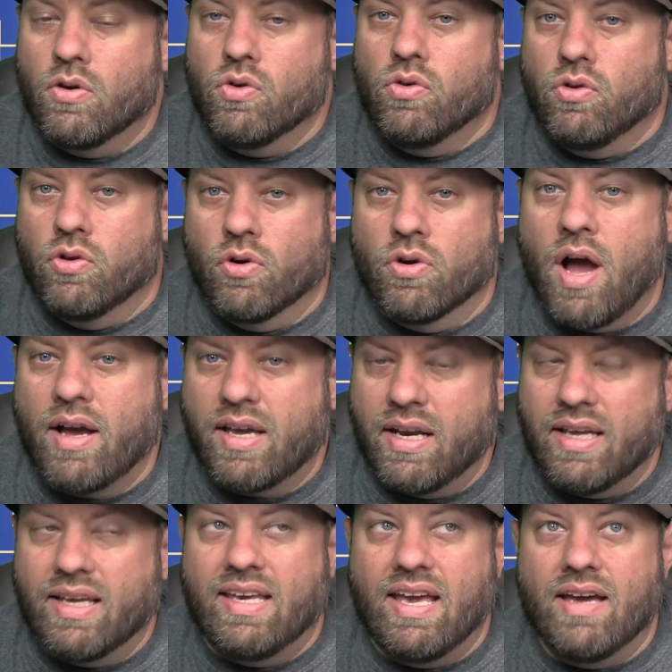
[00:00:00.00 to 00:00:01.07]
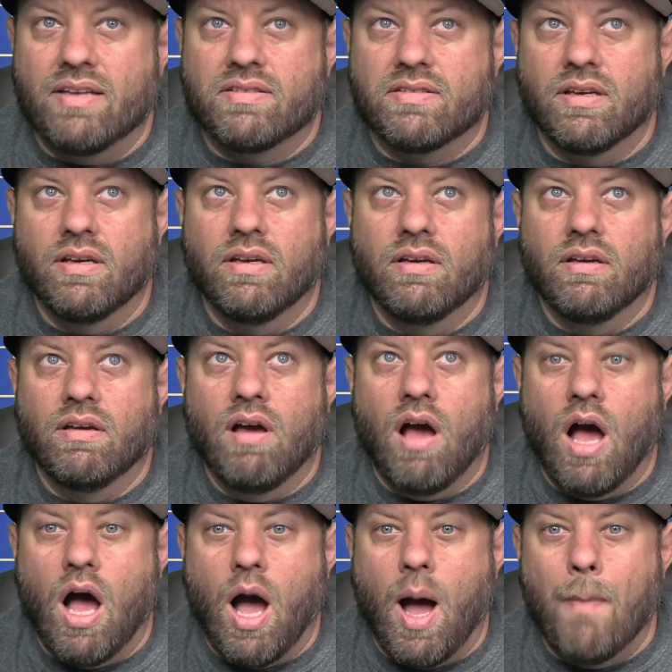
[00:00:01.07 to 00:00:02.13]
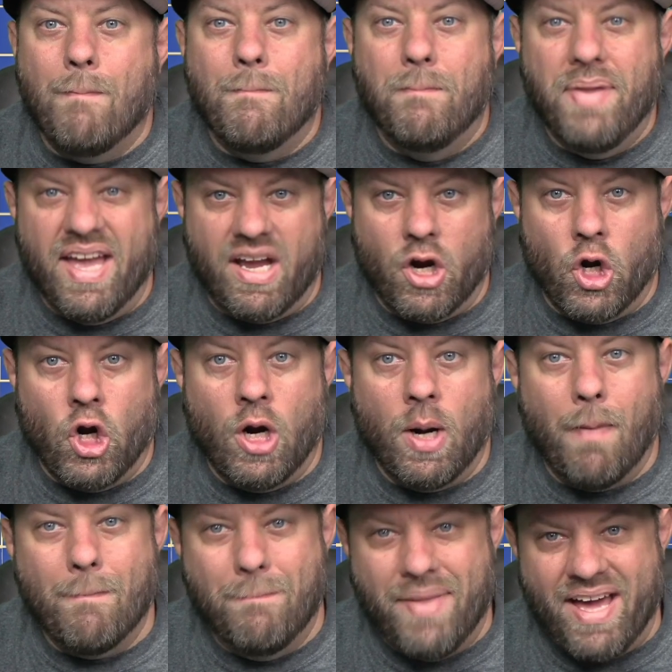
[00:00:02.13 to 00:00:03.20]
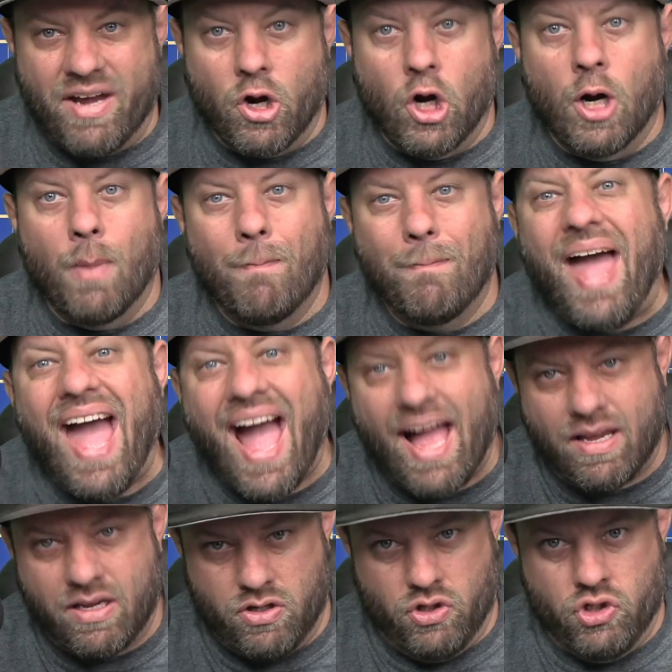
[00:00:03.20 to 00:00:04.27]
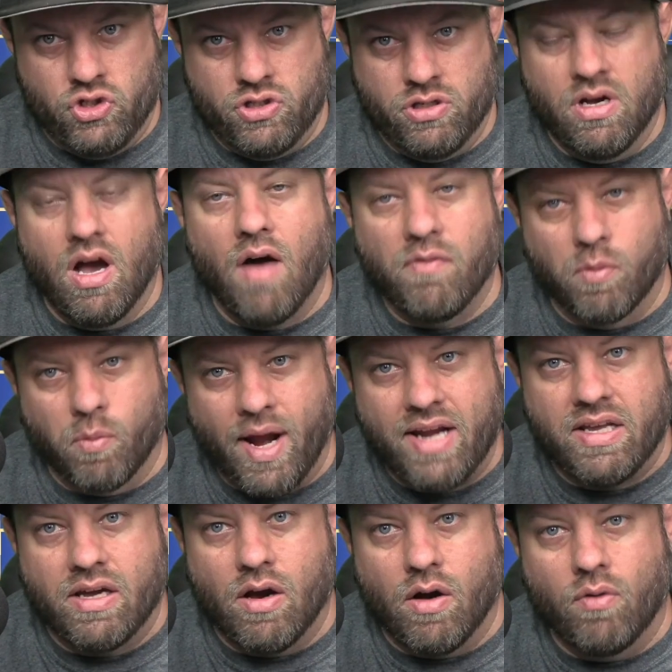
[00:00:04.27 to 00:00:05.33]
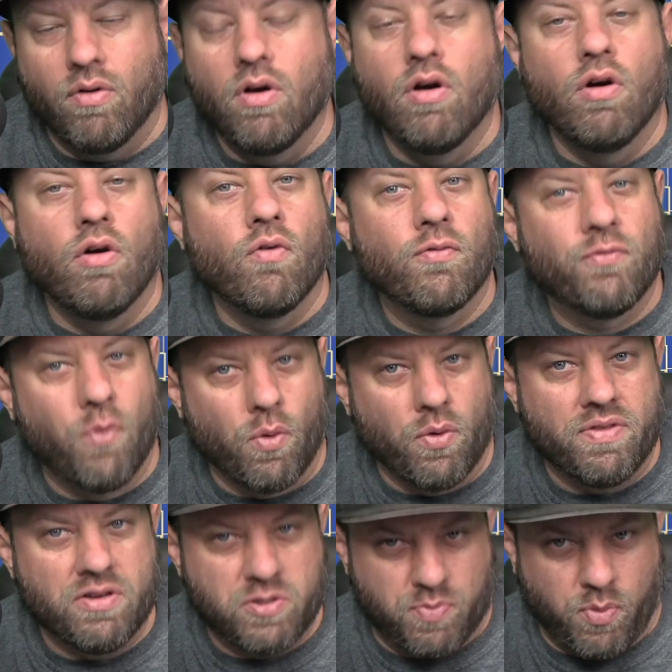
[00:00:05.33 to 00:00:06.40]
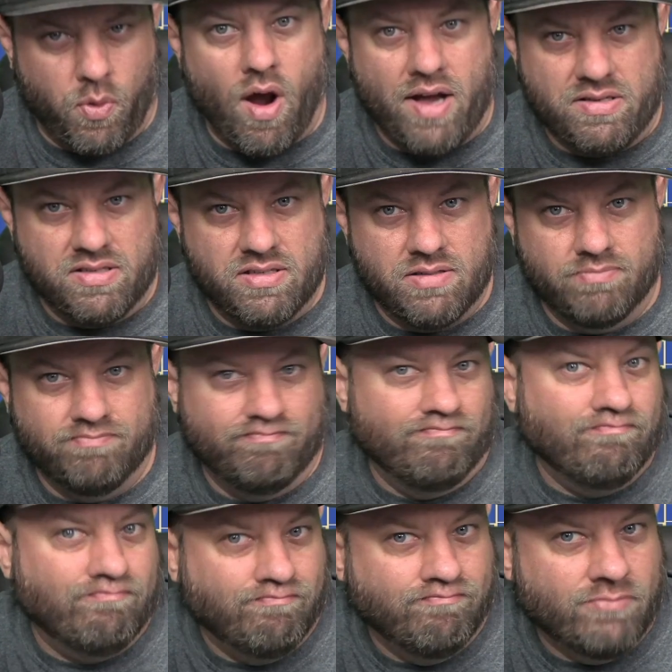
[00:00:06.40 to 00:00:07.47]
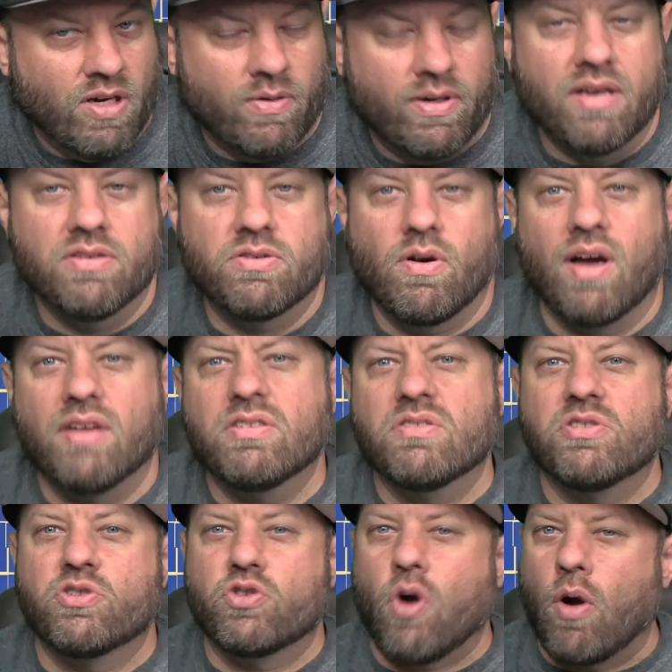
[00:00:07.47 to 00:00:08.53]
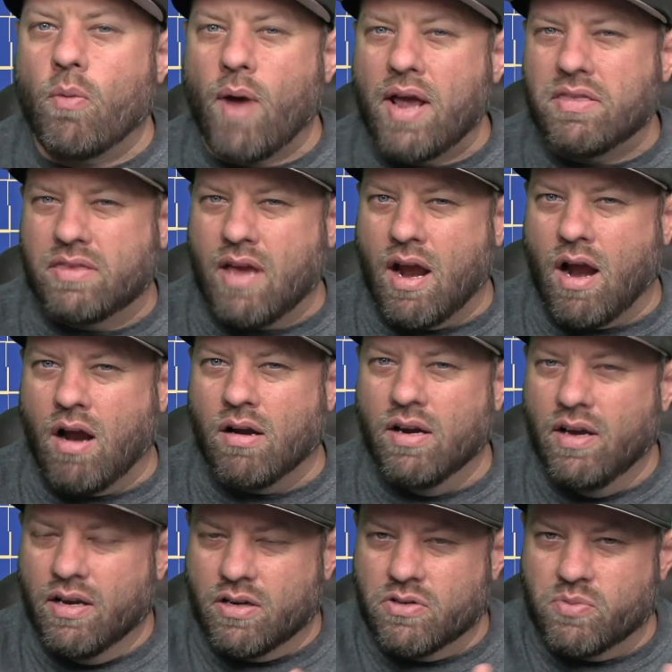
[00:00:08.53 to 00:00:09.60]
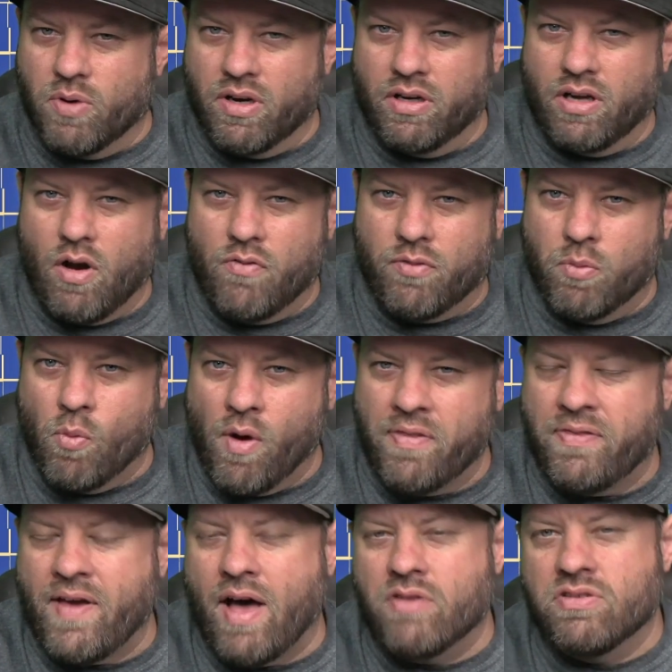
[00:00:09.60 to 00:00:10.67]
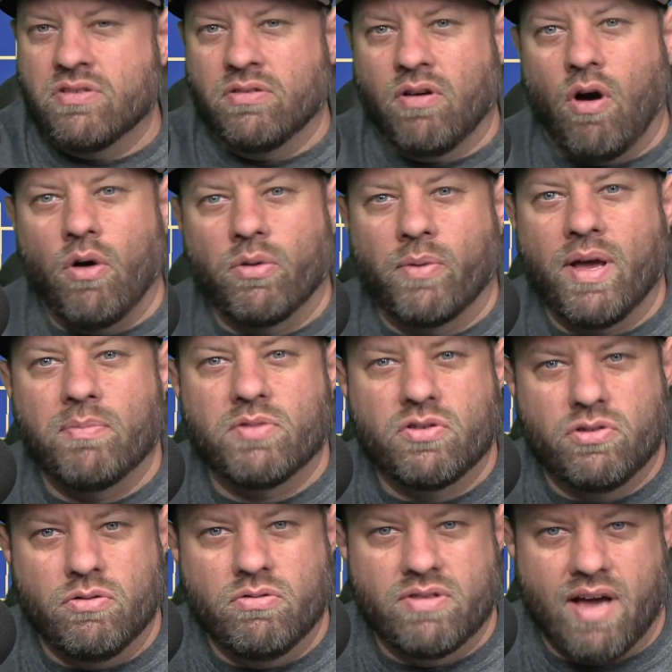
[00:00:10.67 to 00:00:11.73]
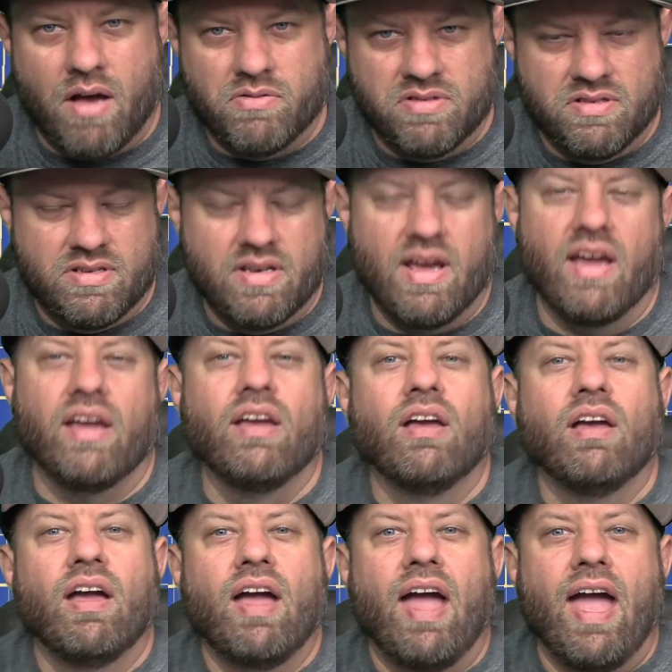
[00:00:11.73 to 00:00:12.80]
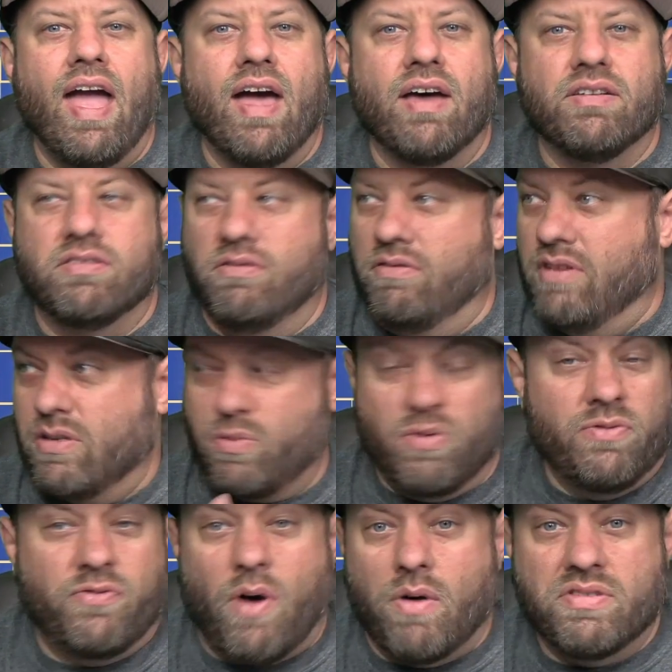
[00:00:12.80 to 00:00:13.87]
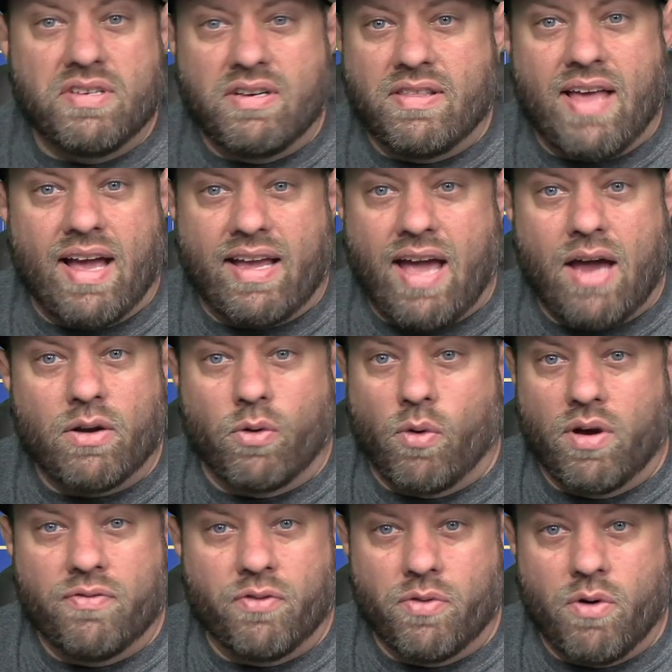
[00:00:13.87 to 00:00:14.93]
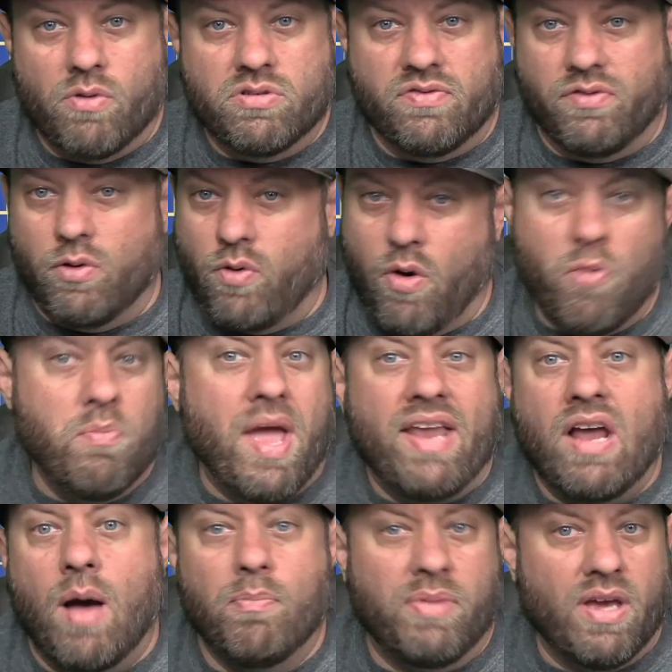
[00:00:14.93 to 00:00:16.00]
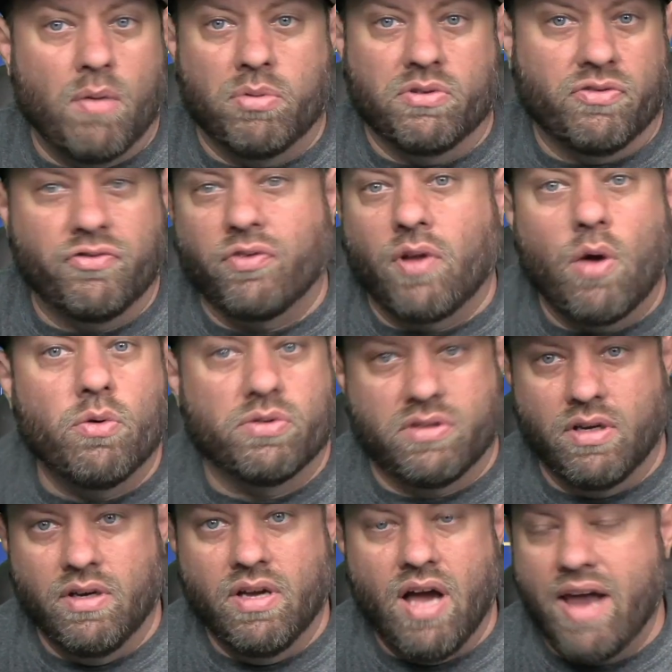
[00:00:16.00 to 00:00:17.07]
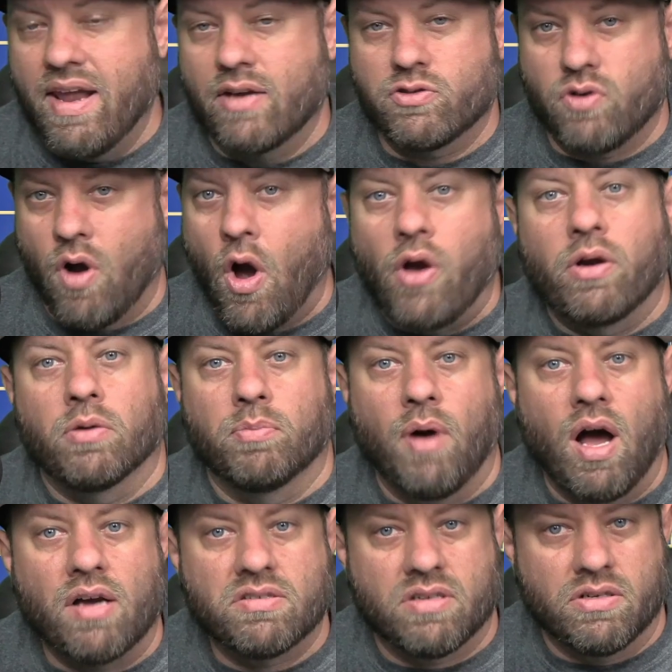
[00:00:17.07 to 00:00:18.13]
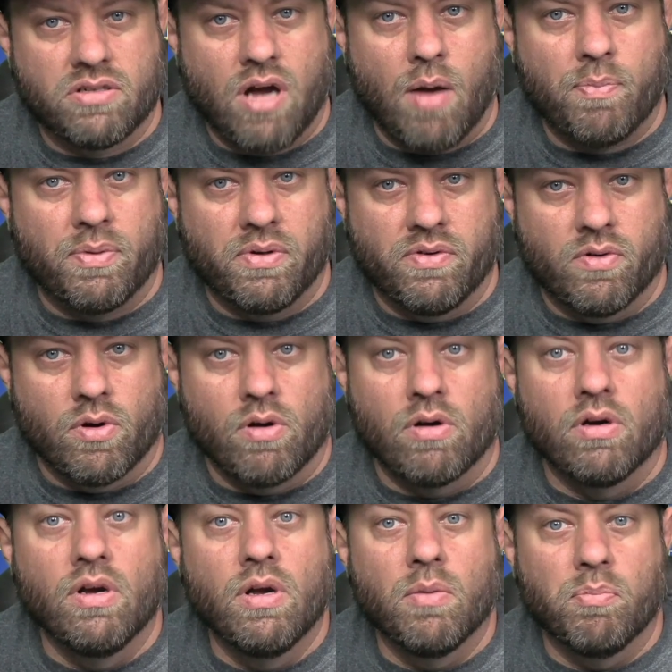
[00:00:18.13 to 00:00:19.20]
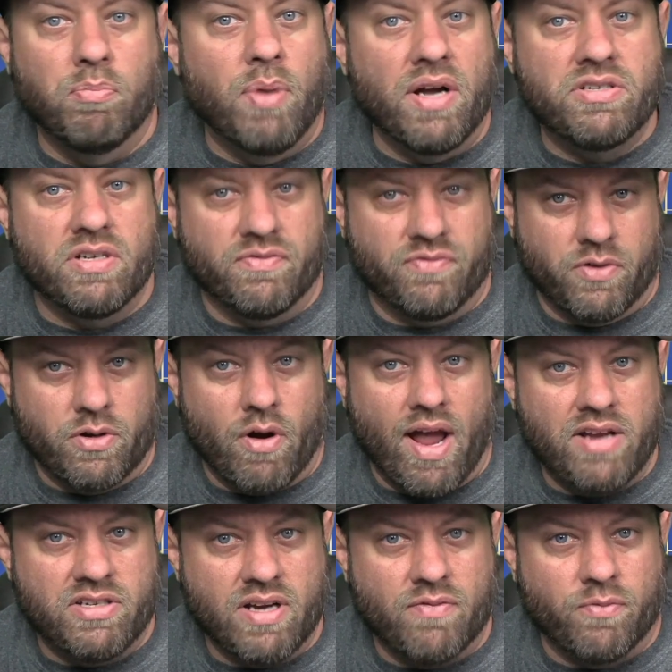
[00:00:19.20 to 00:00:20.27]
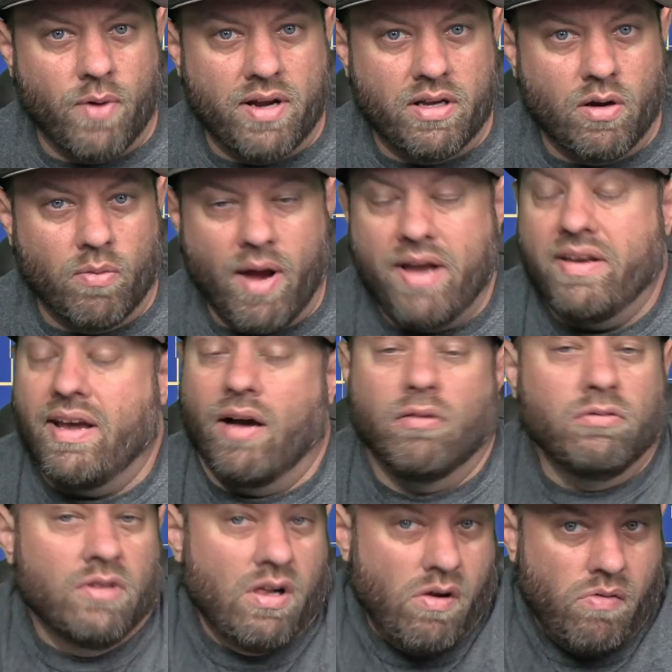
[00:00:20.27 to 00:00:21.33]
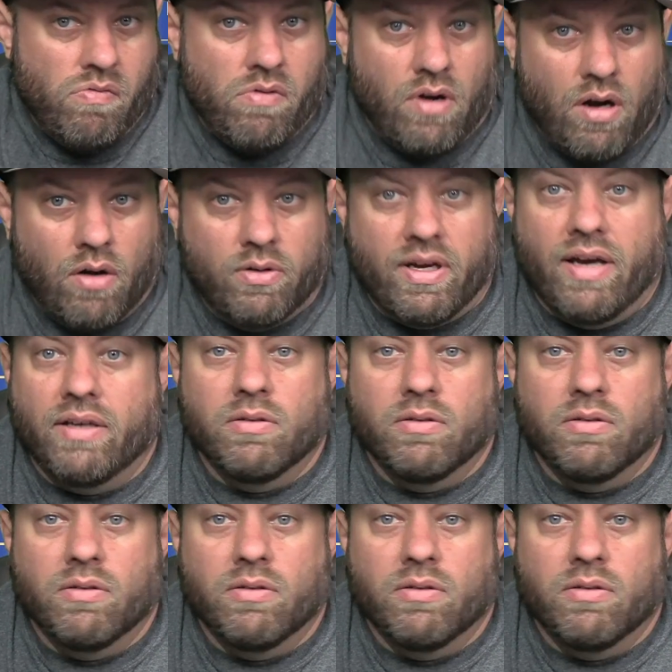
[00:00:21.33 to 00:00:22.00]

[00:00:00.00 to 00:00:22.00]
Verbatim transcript: You're not going to get a bigger, better package of a radio for this price. Okay, so I just start right there because we're going to go from 1,000 all the way up to 2,000 today. And this one falls into that category for those of you who may not be able to float an extra 100 bucks on top of your budget for your HF radio right now. Okay,